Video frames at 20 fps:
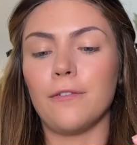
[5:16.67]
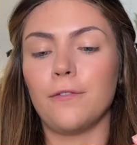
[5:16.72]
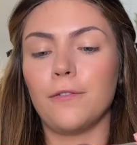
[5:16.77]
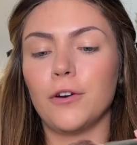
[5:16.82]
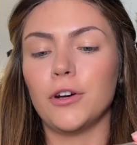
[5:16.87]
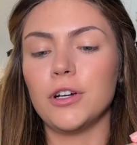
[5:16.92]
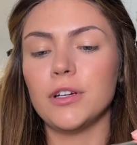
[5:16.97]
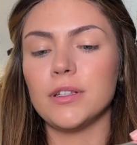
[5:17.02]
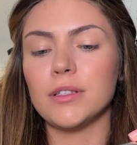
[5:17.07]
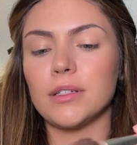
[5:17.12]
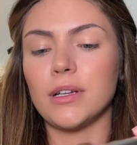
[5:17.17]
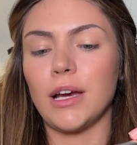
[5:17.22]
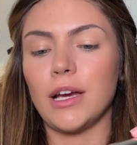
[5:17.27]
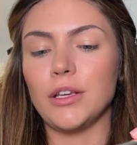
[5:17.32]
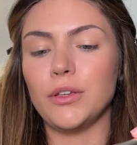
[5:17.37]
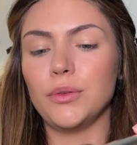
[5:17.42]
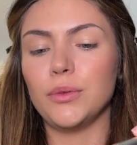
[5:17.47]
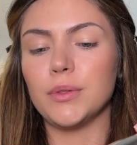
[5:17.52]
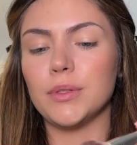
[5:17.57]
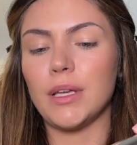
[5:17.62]
first, I
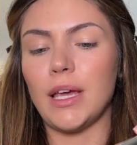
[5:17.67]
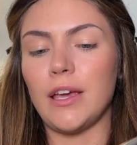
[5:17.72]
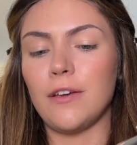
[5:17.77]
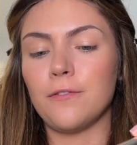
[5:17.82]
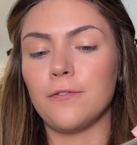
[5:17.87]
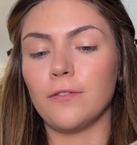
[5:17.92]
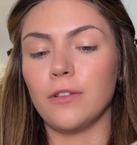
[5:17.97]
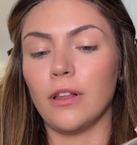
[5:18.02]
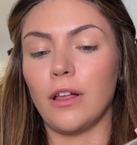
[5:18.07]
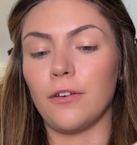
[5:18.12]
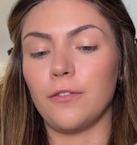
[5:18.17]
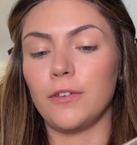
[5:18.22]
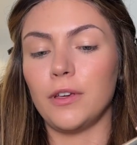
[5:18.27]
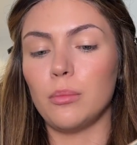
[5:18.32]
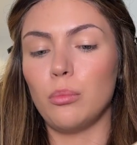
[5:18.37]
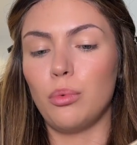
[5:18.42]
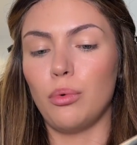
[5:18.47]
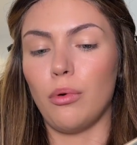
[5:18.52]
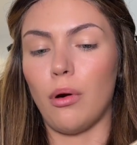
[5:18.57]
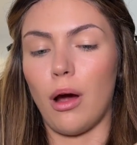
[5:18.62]
use a fluffy
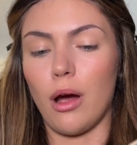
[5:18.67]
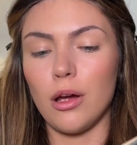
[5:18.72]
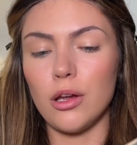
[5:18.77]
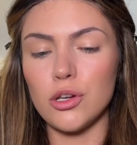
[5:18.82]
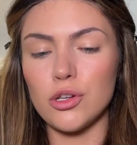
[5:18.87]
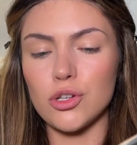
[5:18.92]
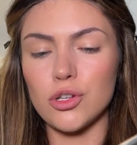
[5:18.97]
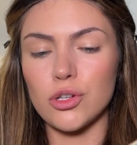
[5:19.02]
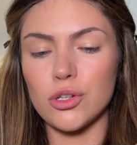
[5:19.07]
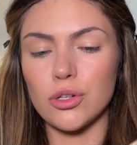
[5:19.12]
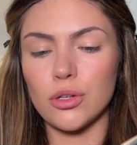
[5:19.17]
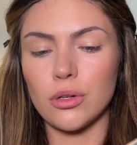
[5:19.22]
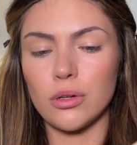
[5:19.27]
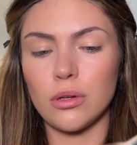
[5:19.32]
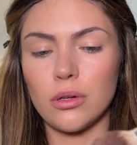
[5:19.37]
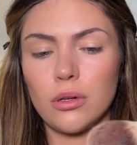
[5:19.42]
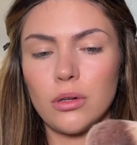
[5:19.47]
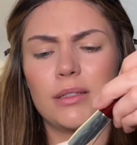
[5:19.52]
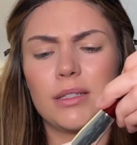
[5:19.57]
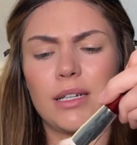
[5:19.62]
brush
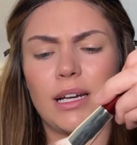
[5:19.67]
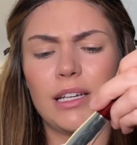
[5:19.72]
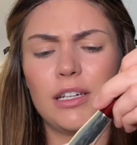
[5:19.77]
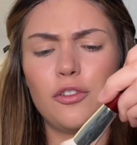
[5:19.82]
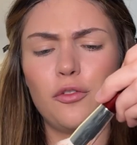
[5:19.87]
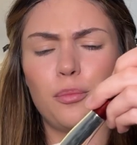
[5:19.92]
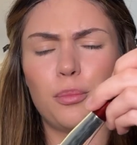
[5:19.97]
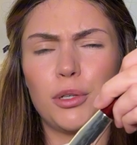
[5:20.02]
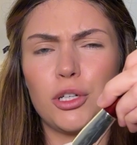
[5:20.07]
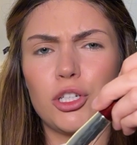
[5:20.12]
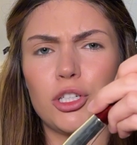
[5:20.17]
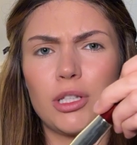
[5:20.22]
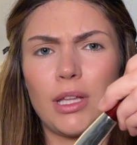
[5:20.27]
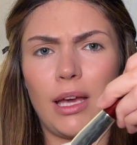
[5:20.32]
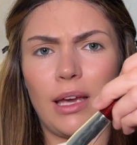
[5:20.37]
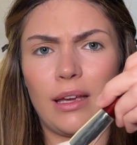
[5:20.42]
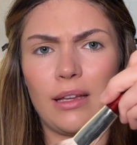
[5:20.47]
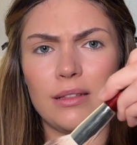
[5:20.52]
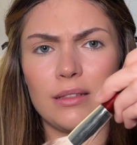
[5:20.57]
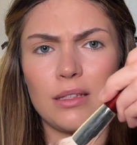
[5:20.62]
to kind of push that
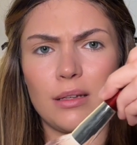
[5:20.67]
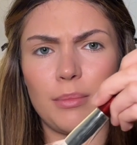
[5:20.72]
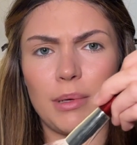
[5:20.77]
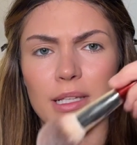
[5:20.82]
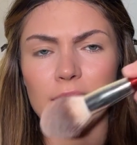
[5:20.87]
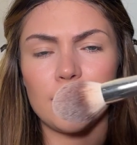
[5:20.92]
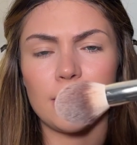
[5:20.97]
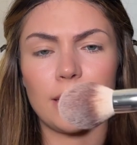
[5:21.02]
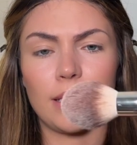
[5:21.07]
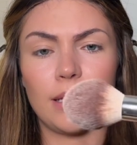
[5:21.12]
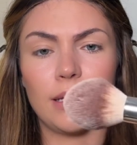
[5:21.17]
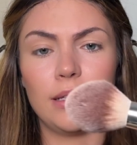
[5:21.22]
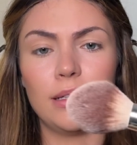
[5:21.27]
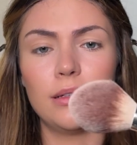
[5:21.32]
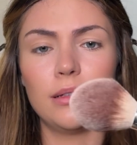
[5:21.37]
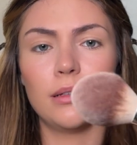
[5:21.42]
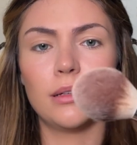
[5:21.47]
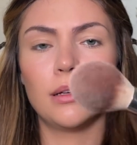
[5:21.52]
into my skin